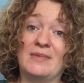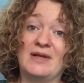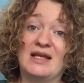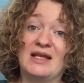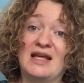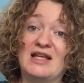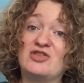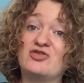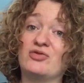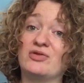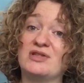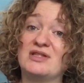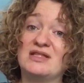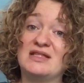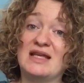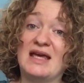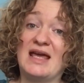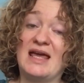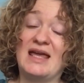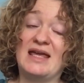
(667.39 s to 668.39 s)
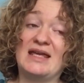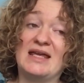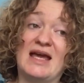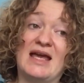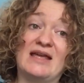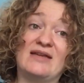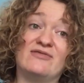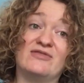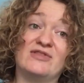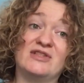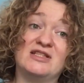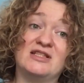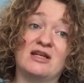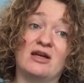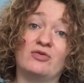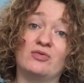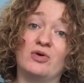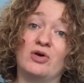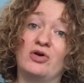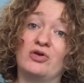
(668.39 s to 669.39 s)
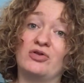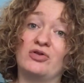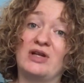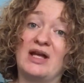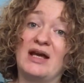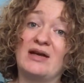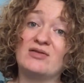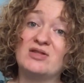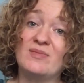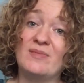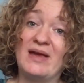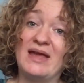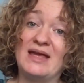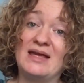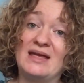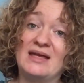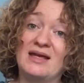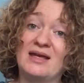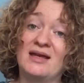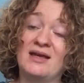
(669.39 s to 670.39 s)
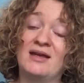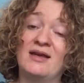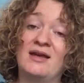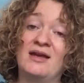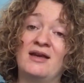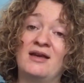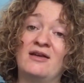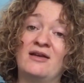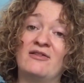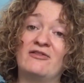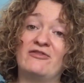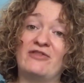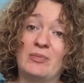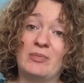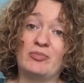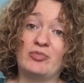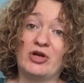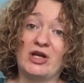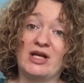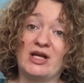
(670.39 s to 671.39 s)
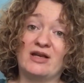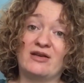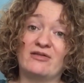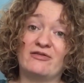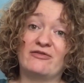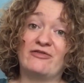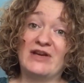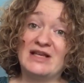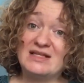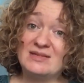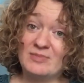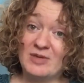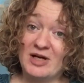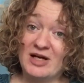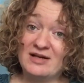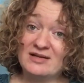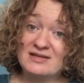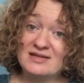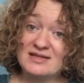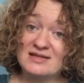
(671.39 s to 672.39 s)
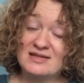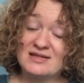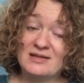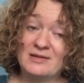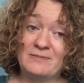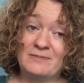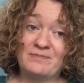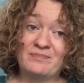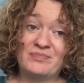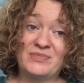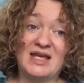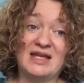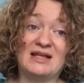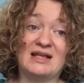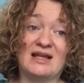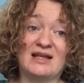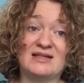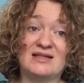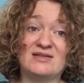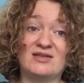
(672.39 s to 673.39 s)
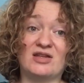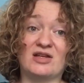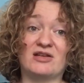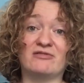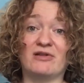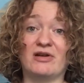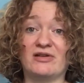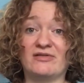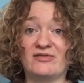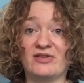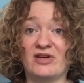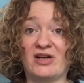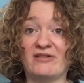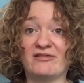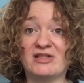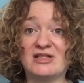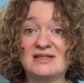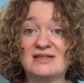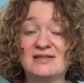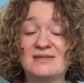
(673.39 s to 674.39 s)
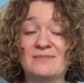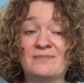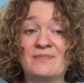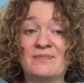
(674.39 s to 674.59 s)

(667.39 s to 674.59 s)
later on today a video on how to make fabric face masks in light of the coronavirus.